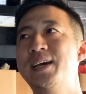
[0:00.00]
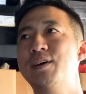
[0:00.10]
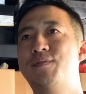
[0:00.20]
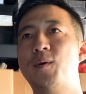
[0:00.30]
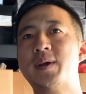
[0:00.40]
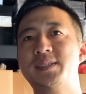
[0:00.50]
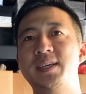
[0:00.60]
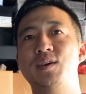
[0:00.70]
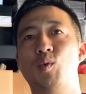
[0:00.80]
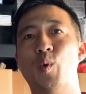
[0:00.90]

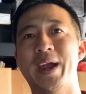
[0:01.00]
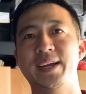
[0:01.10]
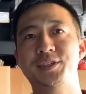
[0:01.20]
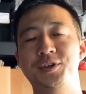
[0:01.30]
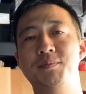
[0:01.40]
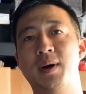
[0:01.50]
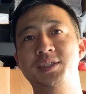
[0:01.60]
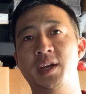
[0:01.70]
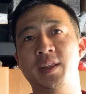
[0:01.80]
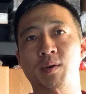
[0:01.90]
focusing way too
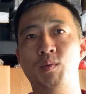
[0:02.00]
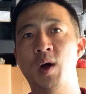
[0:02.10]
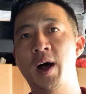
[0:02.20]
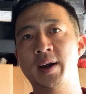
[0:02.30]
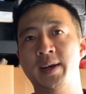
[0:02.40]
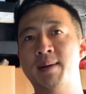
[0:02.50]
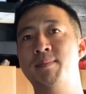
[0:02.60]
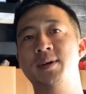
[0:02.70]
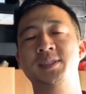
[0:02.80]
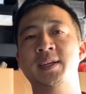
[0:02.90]
much on the wrong
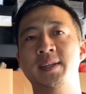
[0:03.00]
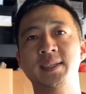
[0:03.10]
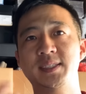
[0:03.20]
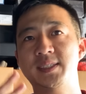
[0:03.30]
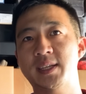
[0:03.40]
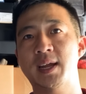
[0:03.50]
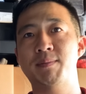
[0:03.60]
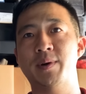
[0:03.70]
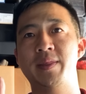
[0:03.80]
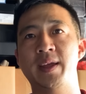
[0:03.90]
numbers. And this is the
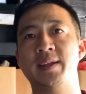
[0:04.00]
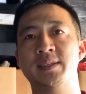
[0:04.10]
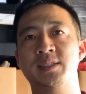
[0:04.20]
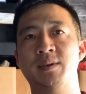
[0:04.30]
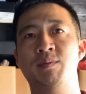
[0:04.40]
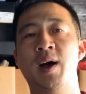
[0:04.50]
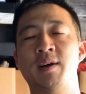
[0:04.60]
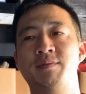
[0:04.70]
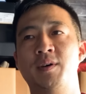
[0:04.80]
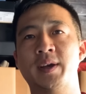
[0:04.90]
number I think is the wrong
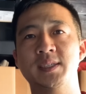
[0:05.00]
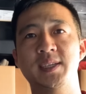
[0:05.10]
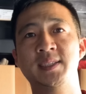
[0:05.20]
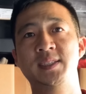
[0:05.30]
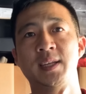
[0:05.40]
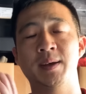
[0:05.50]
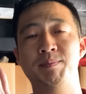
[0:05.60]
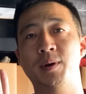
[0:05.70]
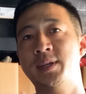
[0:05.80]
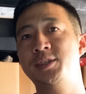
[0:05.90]
focus. It's the
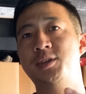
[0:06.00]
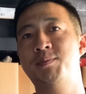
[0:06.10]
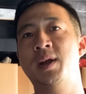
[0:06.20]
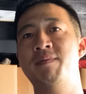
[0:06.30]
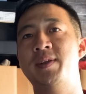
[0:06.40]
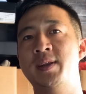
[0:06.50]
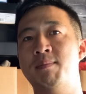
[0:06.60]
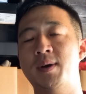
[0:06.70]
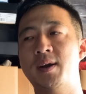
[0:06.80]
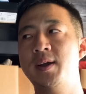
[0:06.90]
potential profit
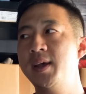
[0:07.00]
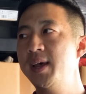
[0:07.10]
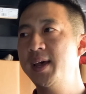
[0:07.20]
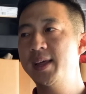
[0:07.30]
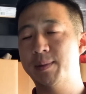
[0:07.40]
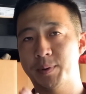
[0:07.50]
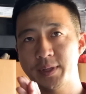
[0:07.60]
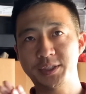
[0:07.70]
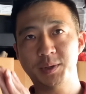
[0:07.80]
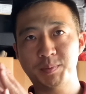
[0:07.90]
number. The
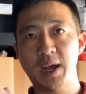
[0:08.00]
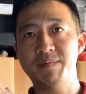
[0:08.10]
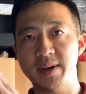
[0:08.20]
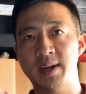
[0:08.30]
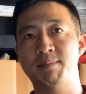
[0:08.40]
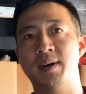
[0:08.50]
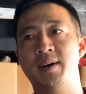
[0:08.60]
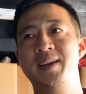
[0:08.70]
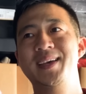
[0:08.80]
potential profit number